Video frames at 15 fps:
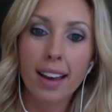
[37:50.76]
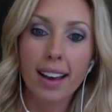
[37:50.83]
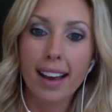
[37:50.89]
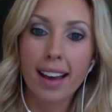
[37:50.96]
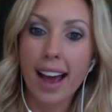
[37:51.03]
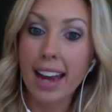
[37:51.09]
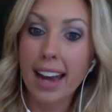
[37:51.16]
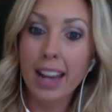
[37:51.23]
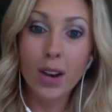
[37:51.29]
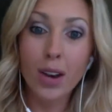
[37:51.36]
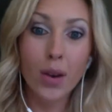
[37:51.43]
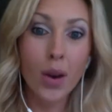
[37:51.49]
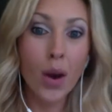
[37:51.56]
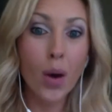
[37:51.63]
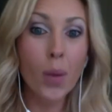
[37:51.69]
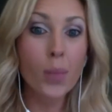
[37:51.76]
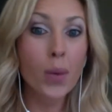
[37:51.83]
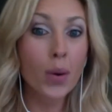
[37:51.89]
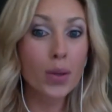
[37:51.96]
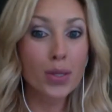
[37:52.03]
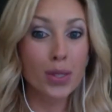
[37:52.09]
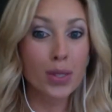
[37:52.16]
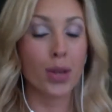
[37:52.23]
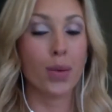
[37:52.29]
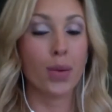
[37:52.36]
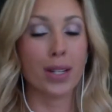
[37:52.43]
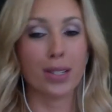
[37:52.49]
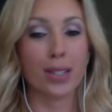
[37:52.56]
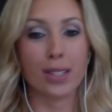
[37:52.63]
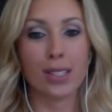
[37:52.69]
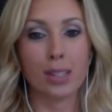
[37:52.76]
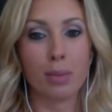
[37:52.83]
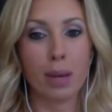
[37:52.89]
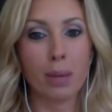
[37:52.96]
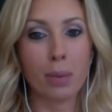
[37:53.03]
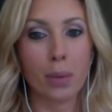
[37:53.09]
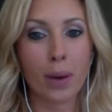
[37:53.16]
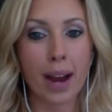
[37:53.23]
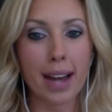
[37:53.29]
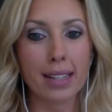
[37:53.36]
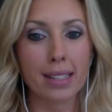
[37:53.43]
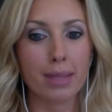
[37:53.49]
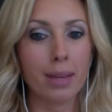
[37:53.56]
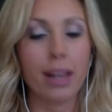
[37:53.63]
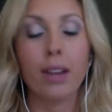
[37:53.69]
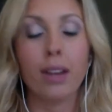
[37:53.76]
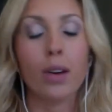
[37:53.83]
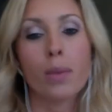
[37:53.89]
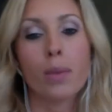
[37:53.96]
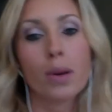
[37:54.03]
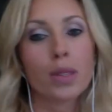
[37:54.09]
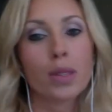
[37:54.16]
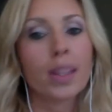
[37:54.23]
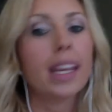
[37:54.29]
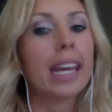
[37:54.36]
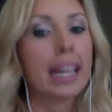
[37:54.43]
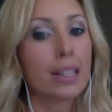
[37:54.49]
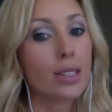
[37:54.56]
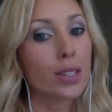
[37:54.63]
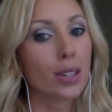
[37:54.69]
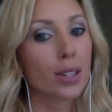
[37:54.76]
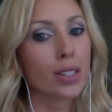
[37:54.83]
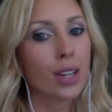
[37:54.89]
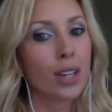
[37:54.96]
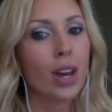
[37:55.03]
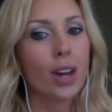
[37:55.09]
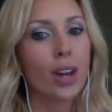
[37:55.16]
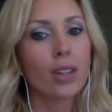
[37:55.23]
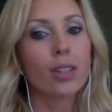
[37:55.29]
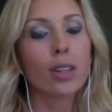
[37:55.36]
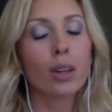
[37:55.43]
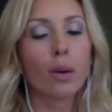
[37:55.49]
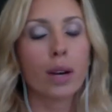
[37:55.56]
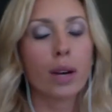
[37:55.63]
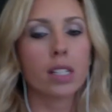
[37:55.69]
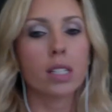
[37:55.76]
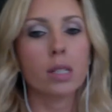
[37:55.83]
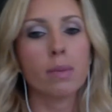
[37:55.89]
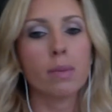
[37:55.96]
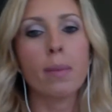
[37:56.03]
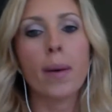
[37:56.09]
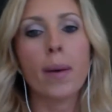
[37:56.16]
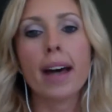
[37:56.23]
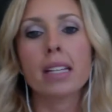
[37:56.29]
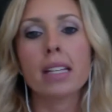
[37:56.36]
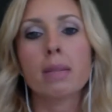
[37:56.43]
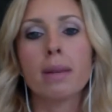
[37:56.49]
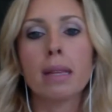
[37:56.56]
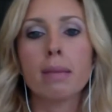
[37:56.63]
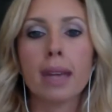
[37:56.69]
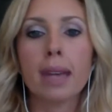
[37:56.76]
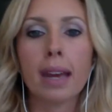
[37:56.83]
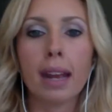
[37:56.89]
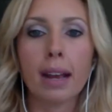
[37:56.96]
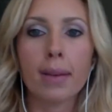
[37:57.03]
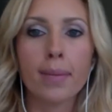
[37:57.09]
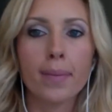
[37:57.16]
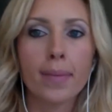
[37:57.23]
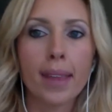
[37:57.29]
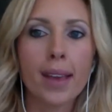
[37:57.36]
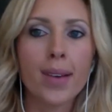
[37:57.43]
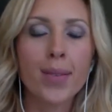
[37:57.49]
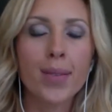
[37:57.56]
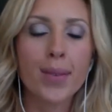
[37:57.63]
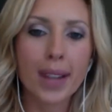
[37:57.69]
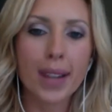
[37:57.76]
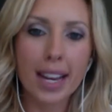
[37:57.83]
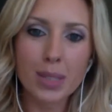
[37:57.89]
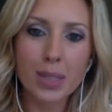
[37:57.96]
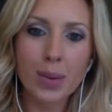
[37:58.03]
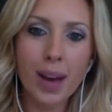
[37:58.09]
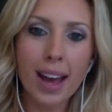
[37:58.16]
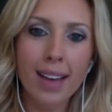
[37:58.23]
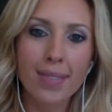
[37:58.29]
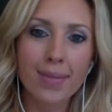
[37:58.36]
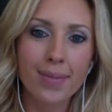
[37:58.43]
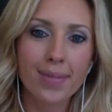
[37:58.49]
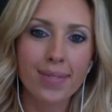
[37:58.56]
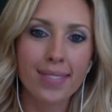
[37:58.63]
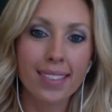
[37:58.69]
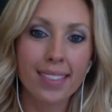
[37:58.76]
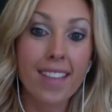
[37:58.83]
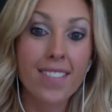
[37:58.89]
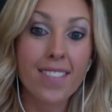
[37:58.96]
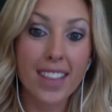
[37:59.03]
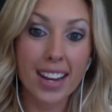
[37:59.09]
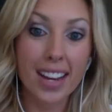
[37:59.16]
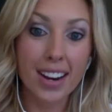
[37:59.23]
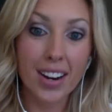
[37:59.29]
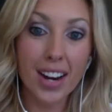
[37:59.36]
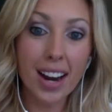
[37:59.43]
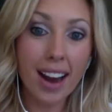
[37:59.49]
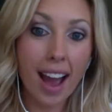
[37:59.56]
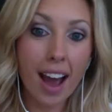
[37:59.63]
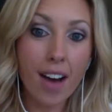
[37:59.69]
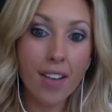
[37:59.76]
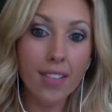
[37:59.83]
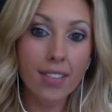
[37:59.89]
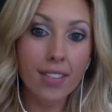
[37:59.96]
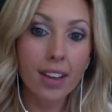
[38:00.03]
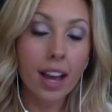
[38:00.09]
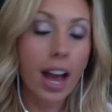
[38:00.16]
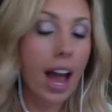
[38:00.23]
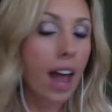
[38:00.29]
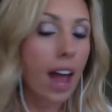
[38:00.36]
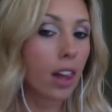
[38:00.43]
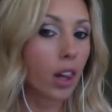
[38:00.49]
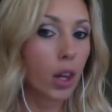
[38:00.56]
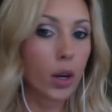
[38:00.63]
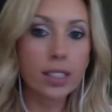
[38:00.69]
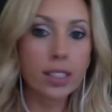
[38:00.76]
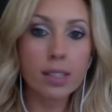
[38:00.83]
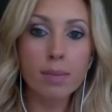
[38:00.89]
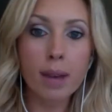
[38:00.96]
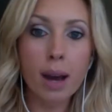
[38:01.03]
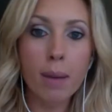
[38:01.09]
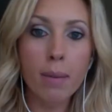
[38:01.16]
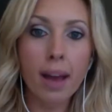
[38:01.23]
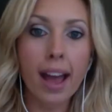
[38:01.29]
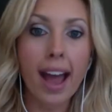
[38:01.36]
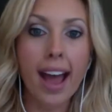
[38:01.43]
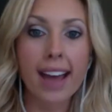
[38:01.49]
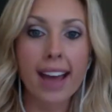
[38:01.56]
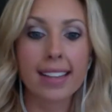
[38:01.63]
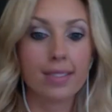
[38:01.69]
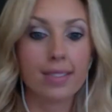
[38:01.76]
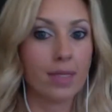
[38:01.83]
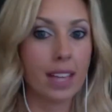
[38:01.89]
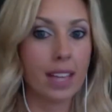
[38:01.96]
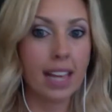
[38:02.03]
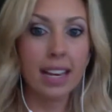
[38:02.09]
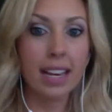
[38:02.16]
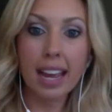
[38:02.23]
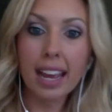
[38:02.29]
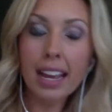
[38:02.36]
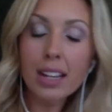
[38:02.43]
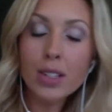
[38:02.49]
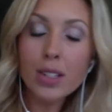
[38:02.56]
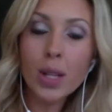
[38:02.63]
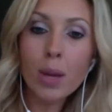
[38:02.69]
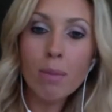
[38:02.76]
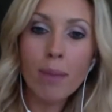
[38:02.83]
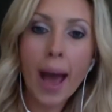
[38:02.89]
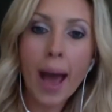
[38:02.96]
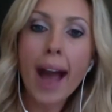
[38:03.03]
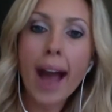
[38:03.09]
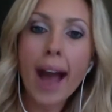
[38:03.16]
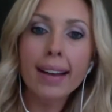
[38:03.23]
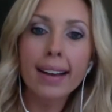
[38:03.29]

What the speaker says: I didn't know most of the questions that people were asking me. I didn't know most of the answers to the questions people asked me in the beginning. Well, guess what? I figured it out. I looked them up. I didn't answer them back